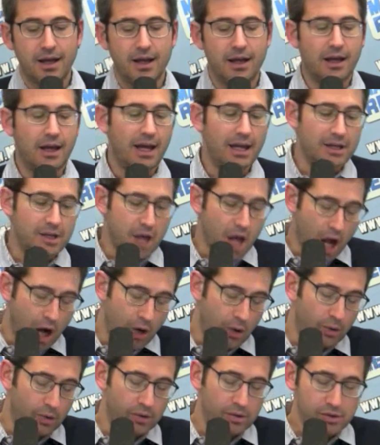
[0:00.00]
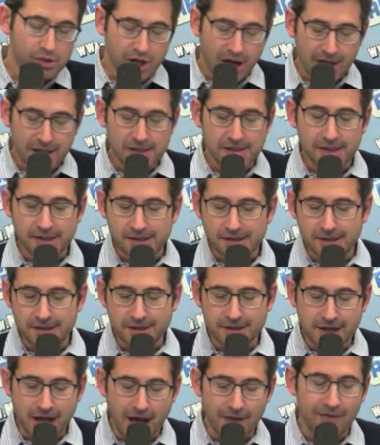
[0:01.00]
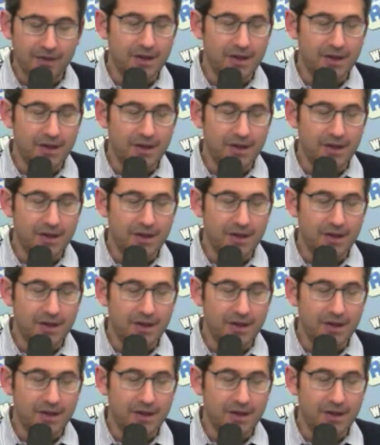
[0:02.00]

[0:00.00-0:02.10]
And no, Genesis is not the